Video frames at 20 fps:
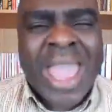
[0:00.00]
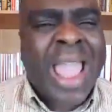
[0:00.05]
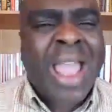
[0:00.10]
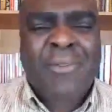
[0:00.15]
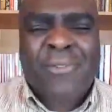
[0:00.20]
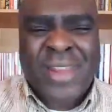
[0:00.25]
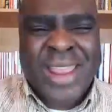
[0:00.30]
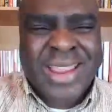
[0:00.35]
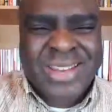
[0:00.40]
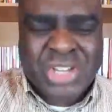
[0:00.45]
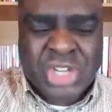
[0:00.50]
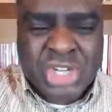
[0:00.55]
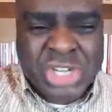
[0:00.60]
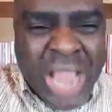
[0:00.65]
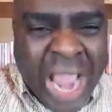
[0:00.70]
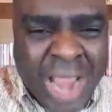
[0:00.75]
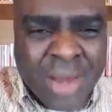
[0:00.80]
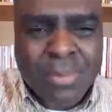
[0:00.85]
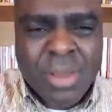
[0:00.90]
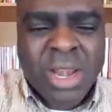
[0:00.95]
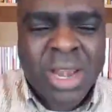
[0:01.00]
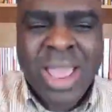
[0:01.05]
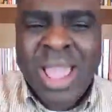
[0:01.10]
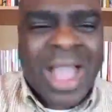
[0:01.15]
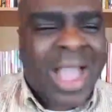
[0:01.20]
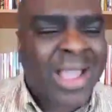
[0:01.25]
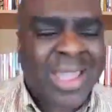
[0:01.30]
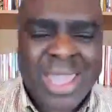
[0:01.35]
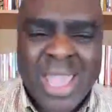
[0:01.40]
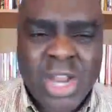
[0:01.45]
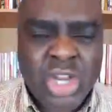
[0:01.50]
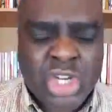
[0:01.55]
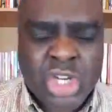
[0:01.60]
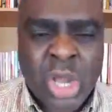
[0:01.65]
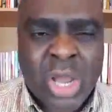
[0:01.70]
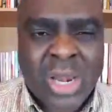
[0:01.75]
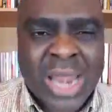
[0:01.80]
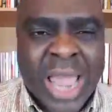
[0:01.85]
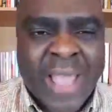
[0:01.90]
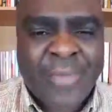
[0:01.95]
every assignment against
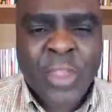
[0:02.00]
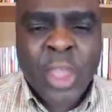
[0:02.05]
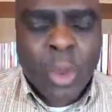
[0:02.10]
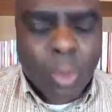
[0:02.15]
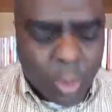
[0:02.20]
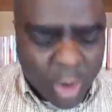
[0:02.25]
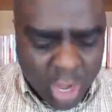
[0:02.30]
your life.